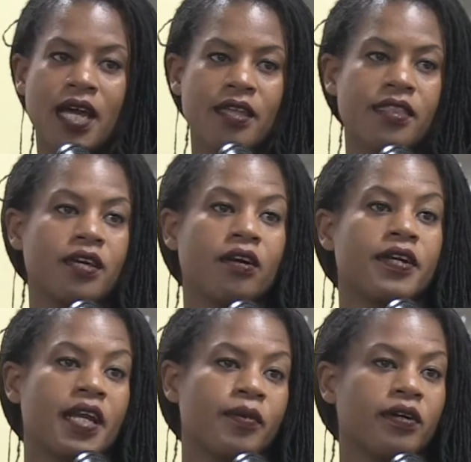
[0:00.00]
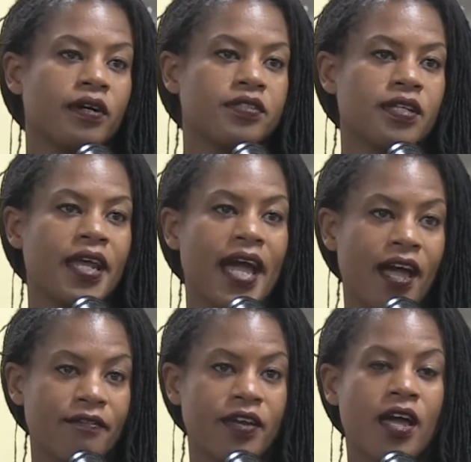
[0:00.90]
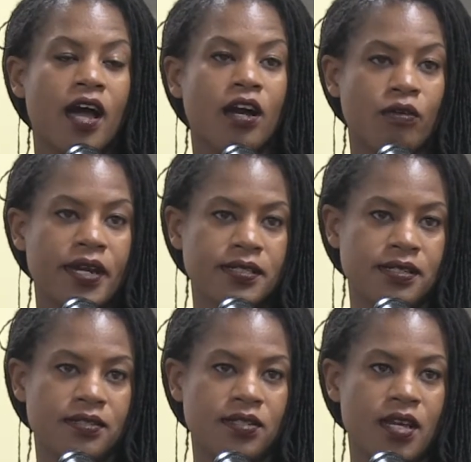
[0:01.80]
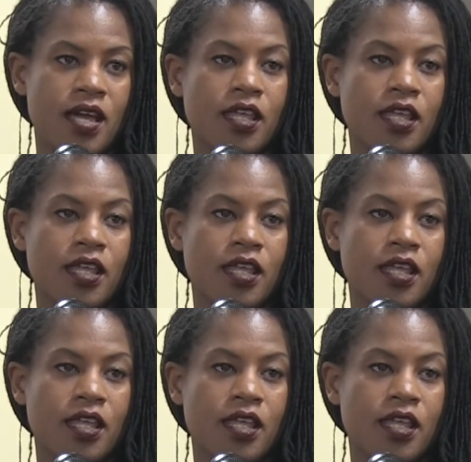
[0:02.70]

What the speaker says: death in our neighborhoods that have a crisis.